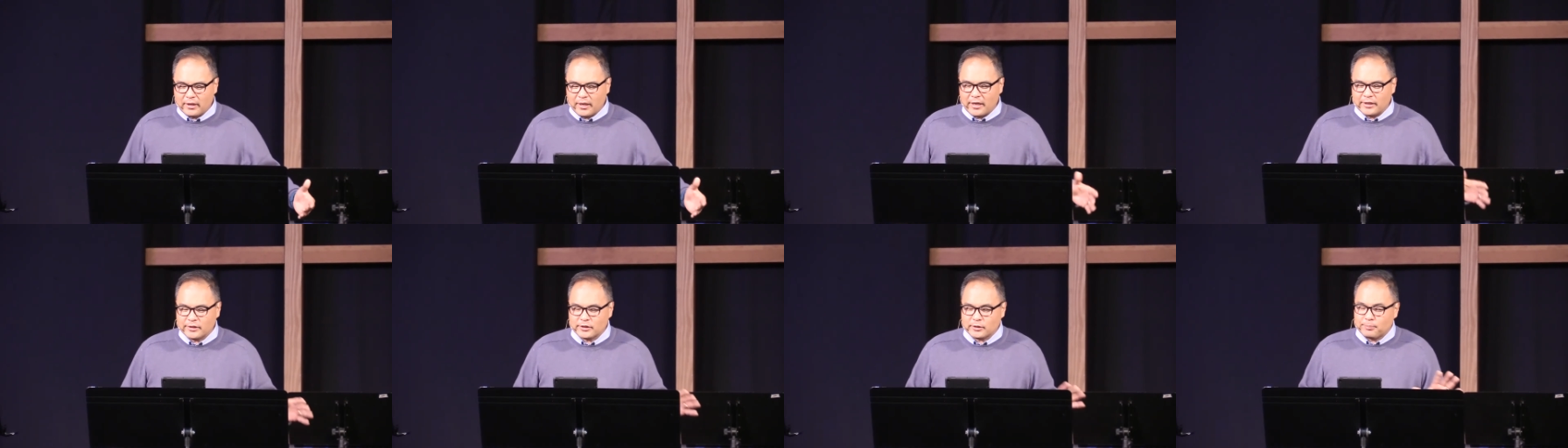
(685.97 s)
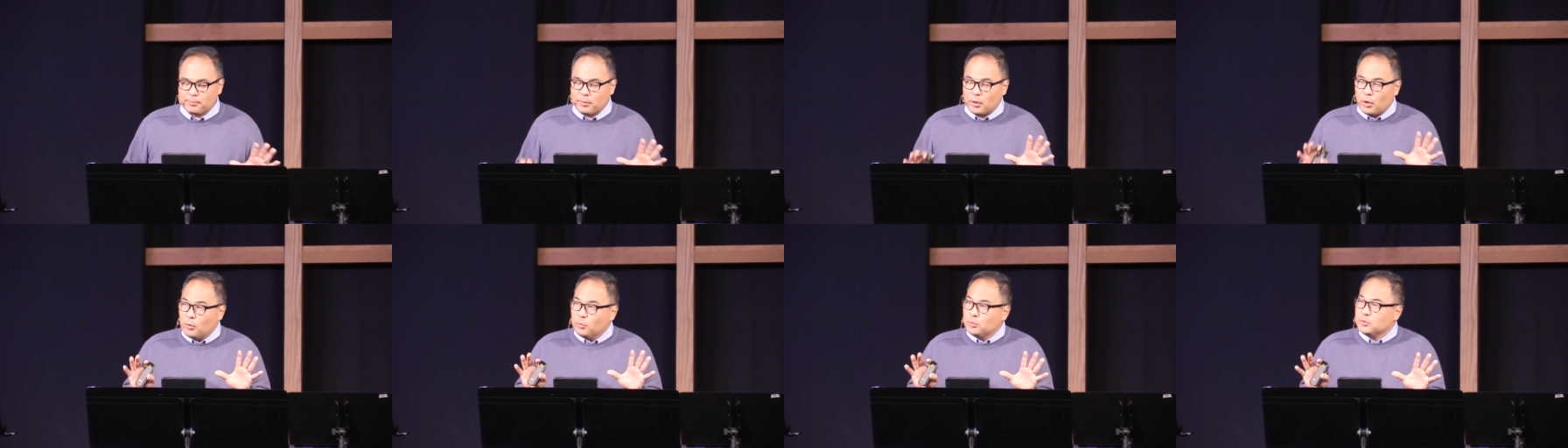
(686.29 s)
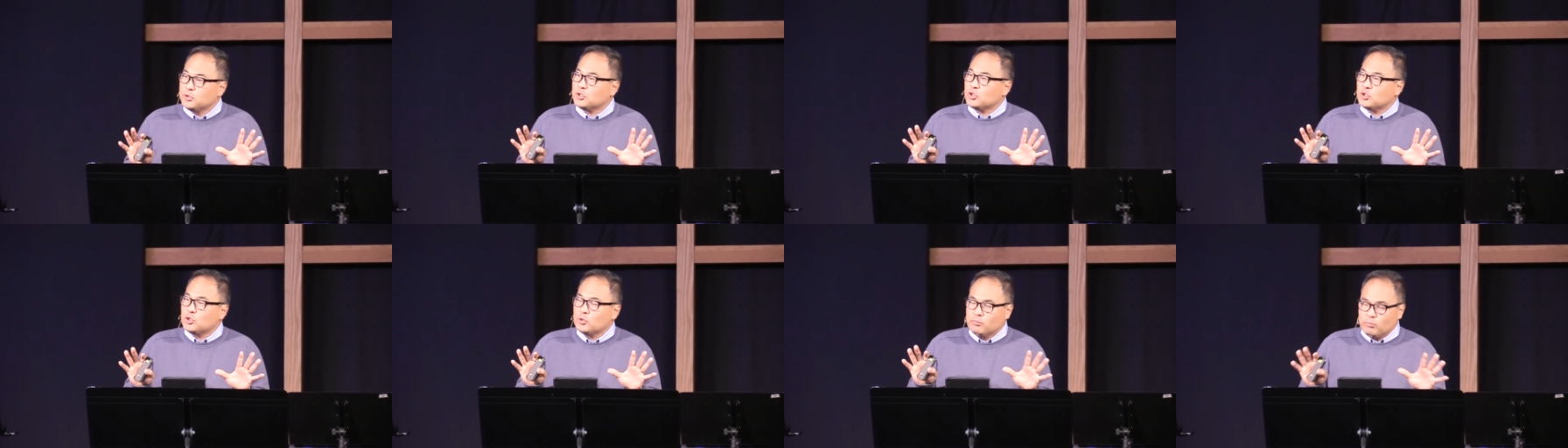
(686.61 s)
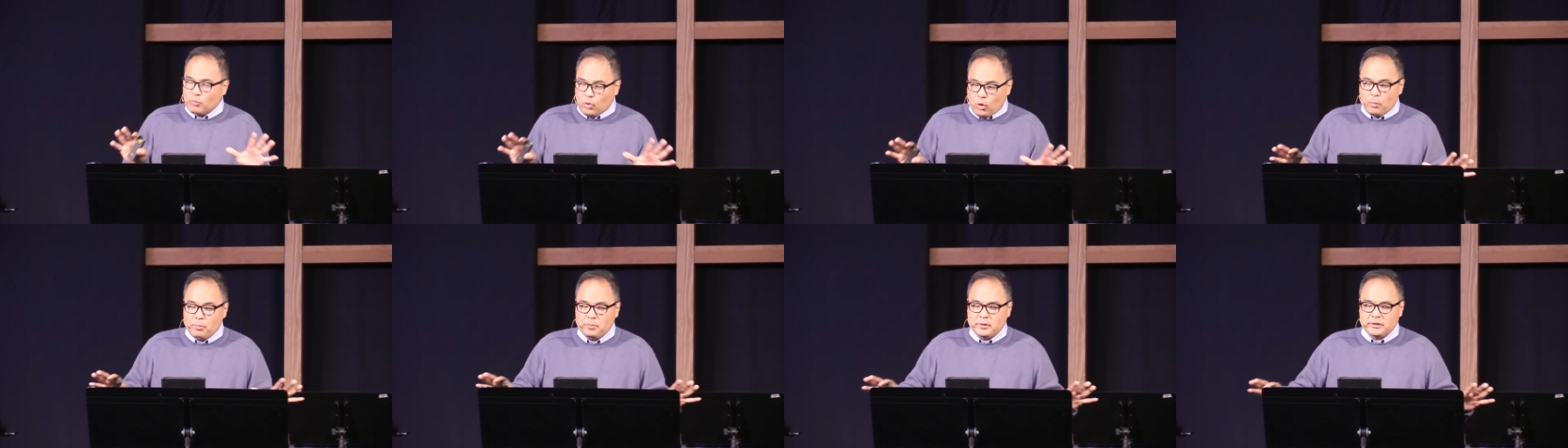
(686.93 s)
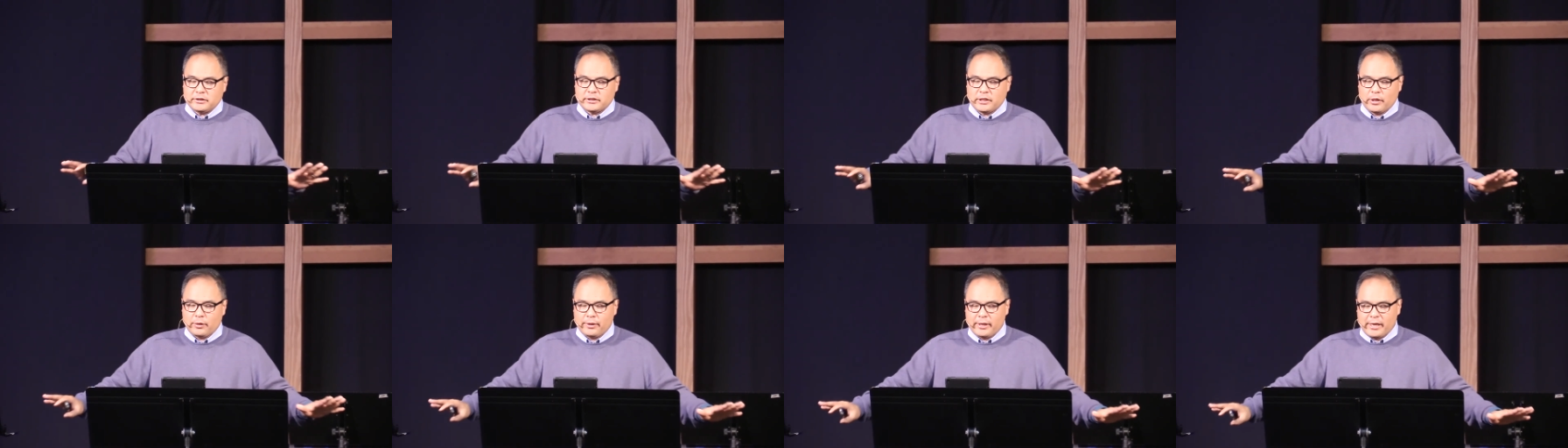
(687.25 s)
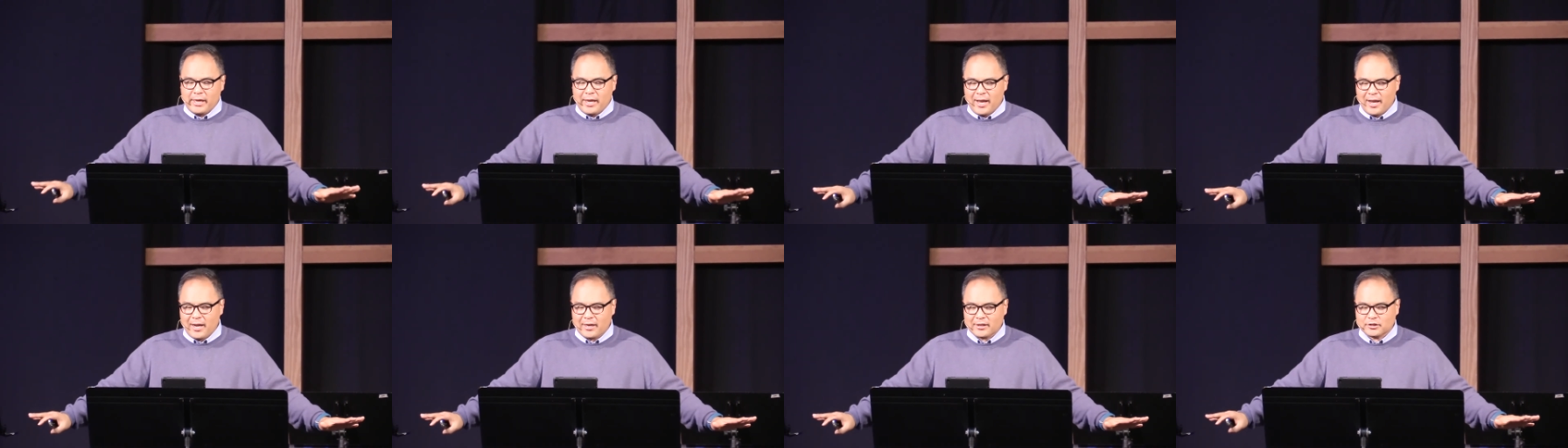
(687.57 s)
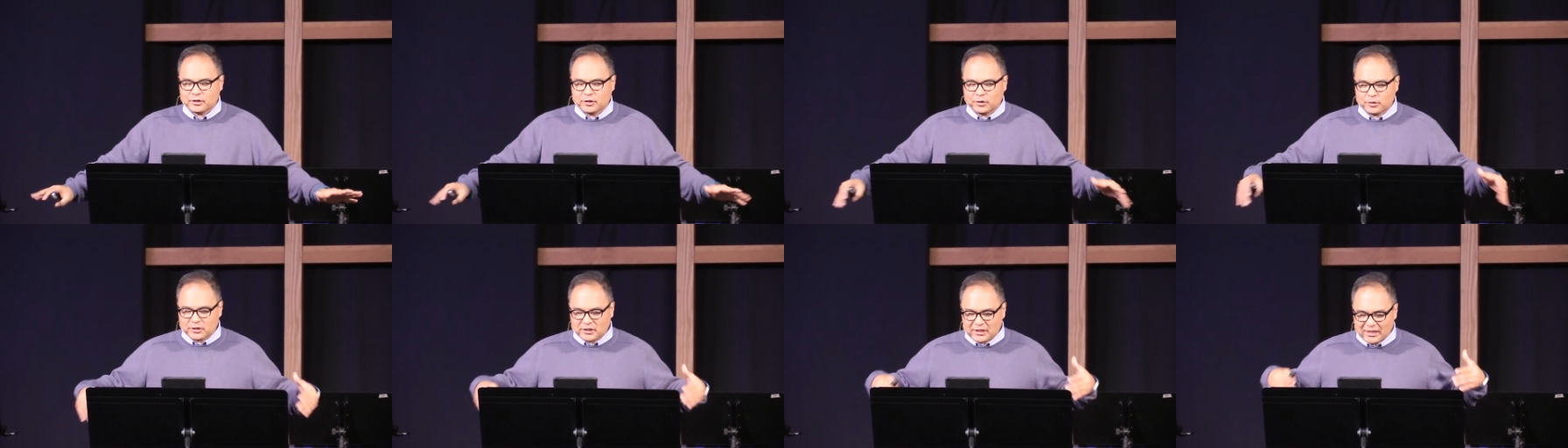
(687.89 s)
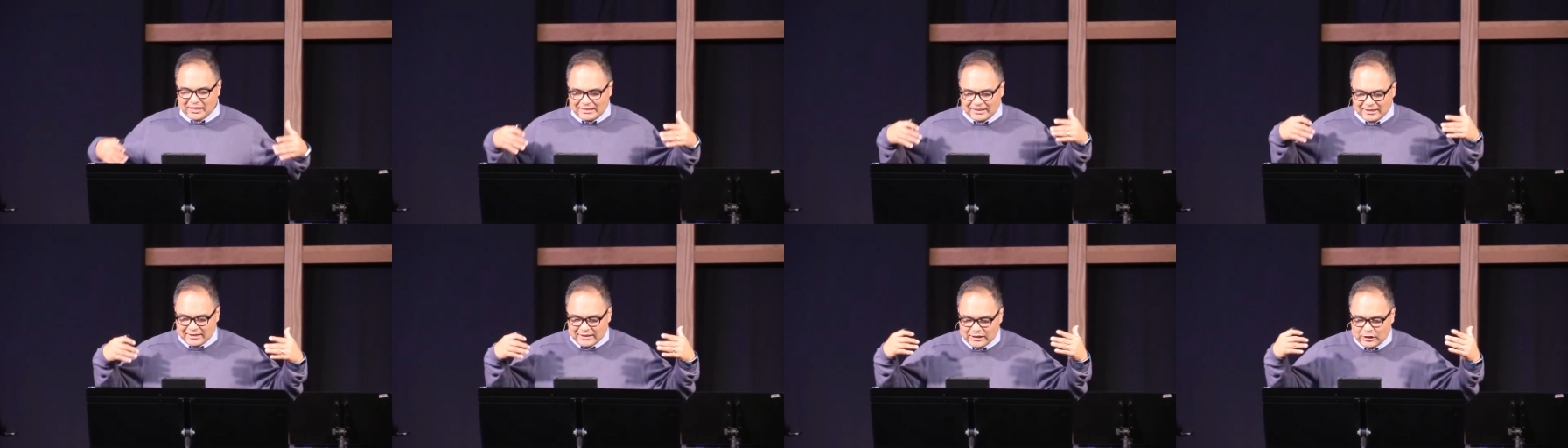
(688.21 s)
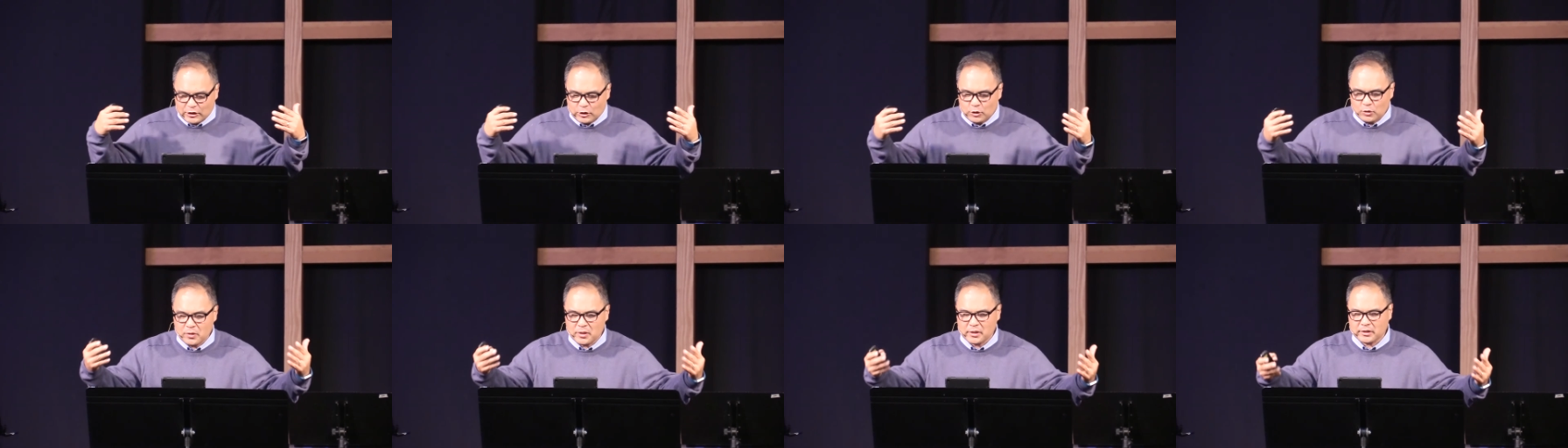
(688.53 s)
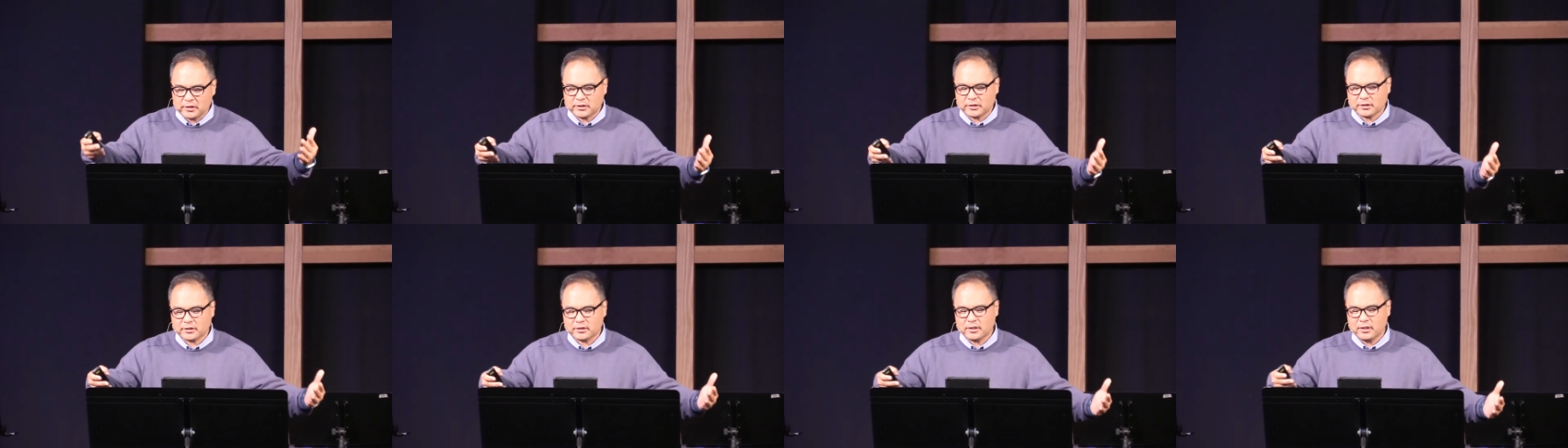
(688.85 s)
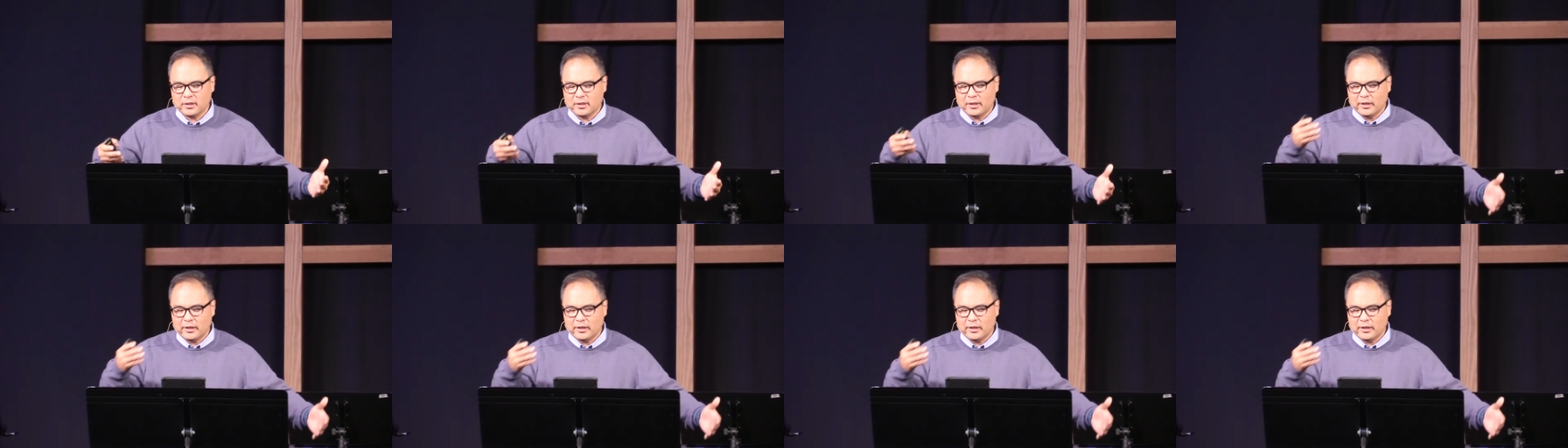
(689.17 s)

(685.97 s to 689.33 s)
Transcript: as opposed to momentary acts. So it's continuous.